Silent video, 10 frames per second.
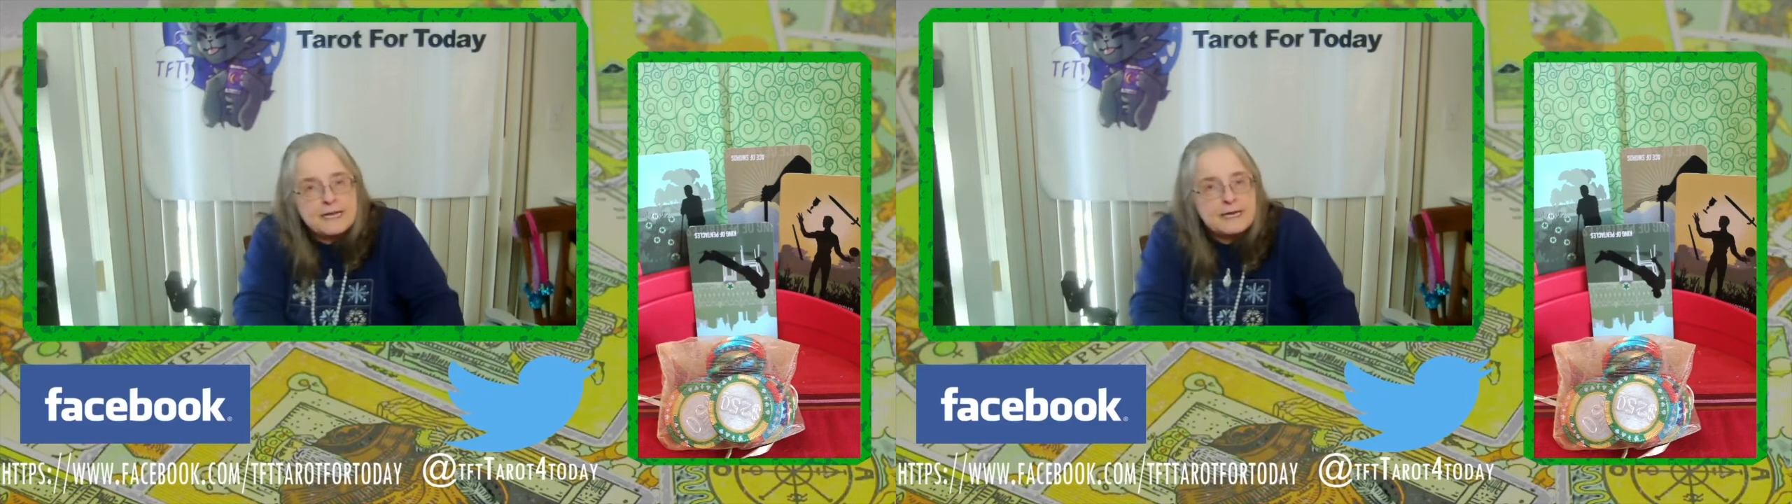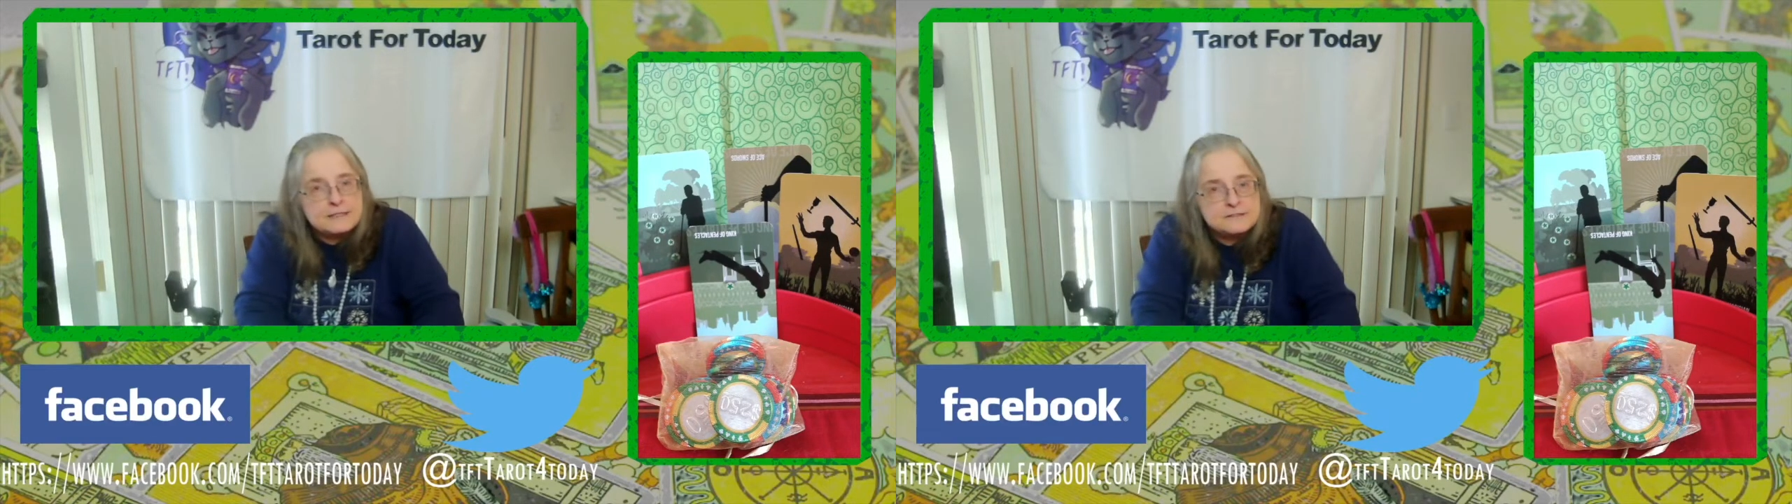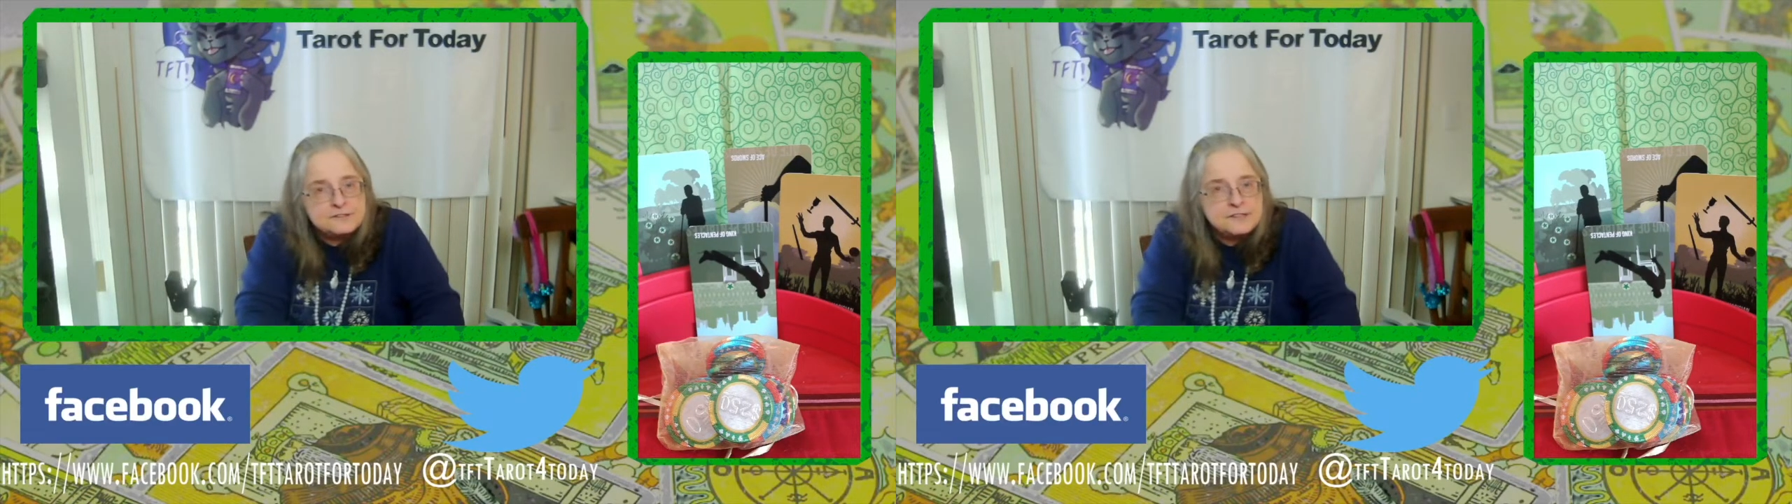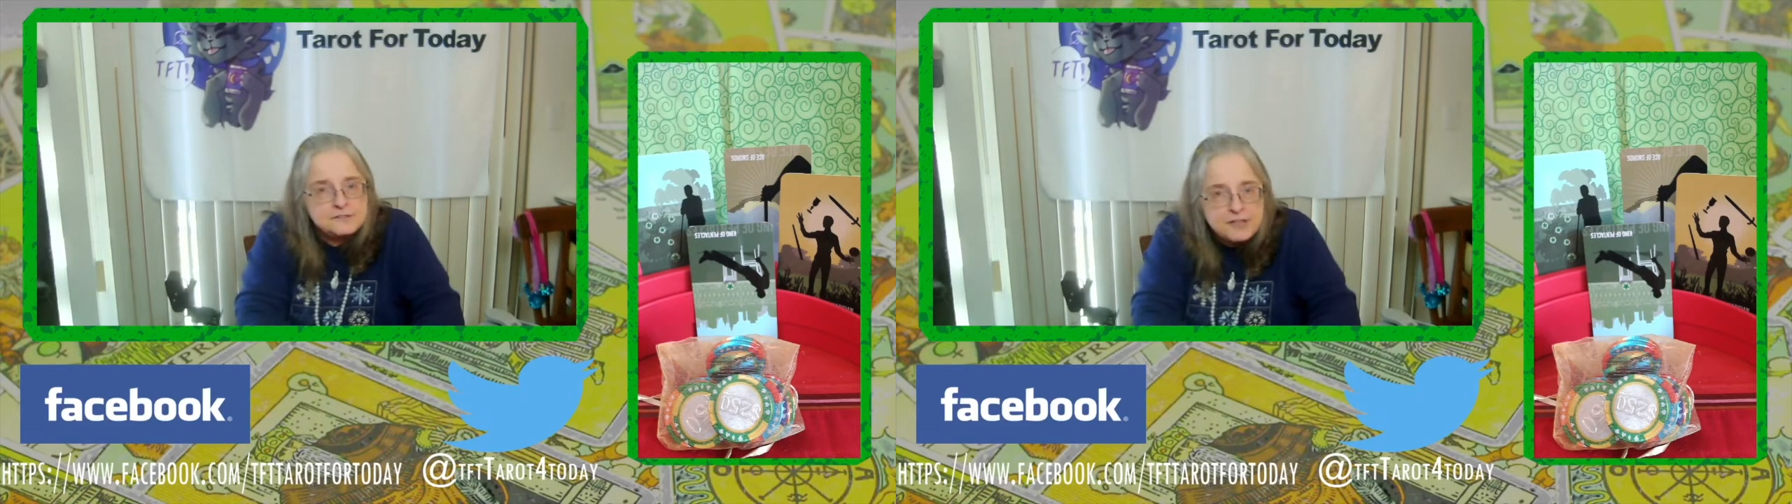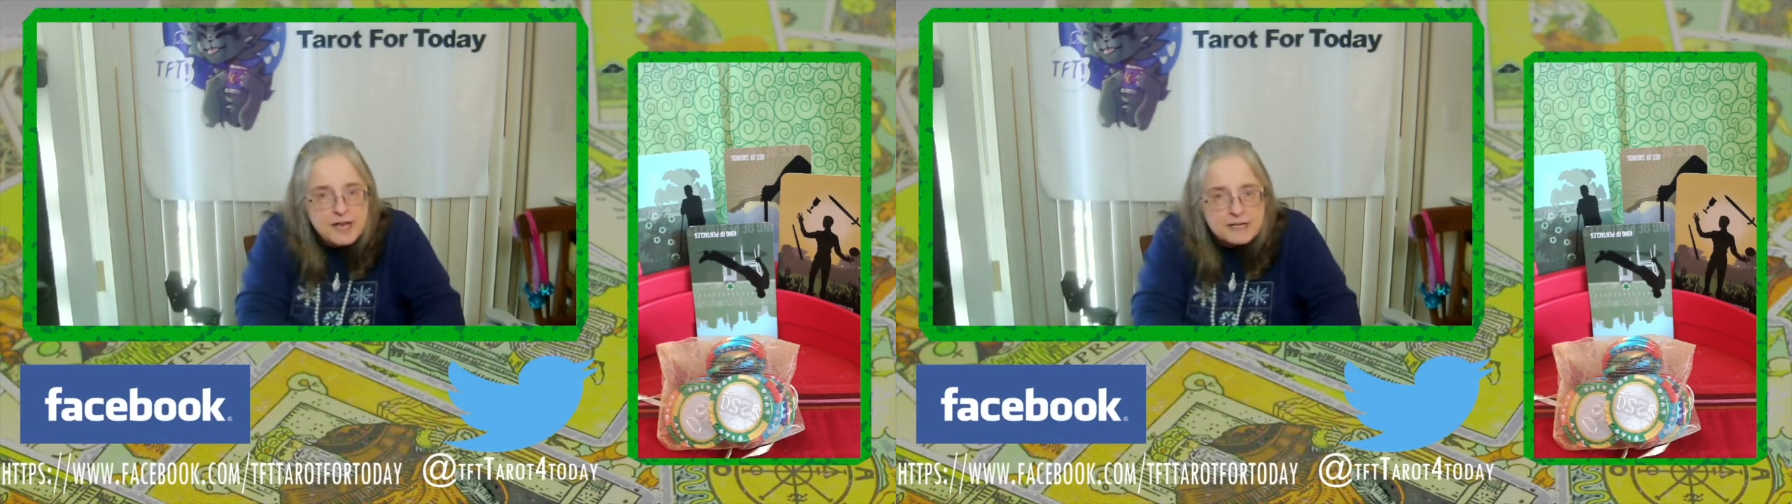and
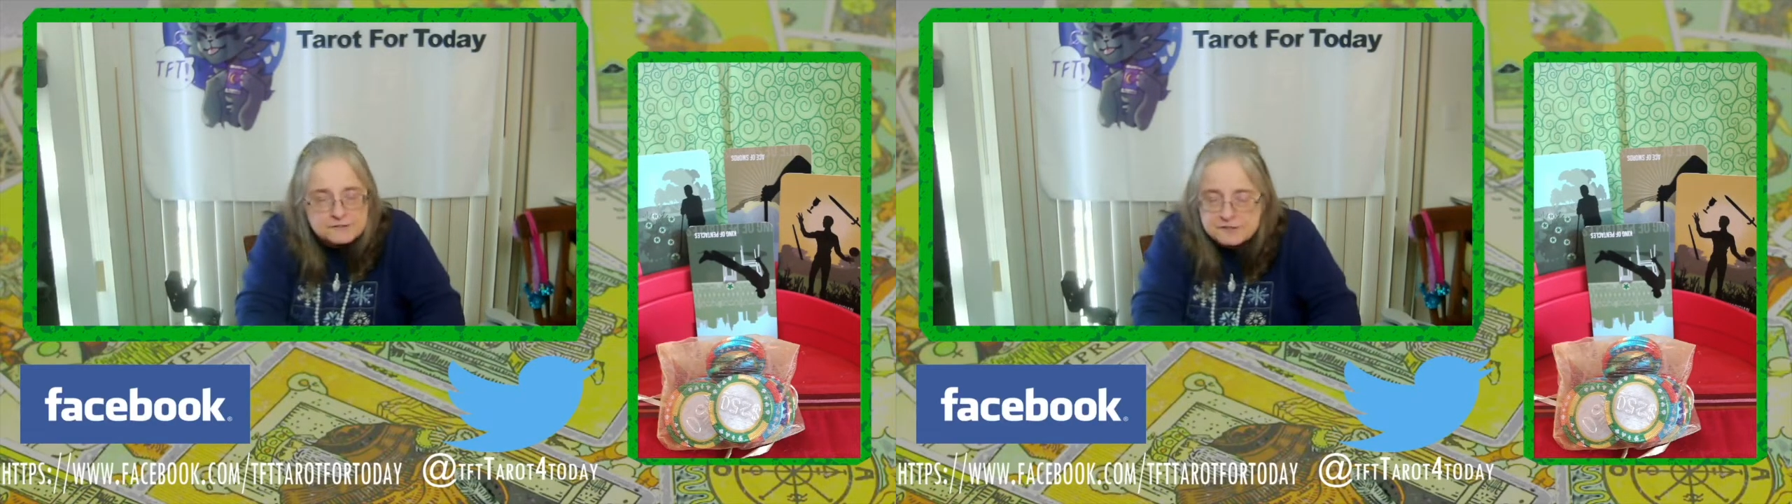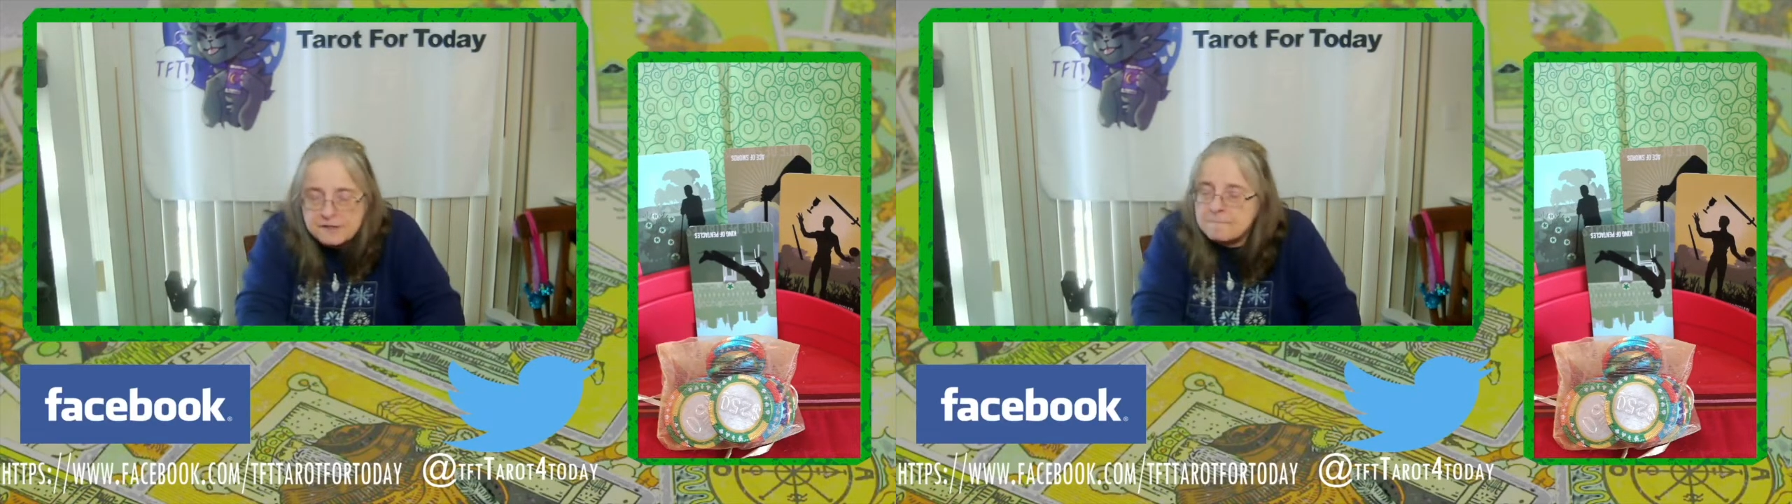success.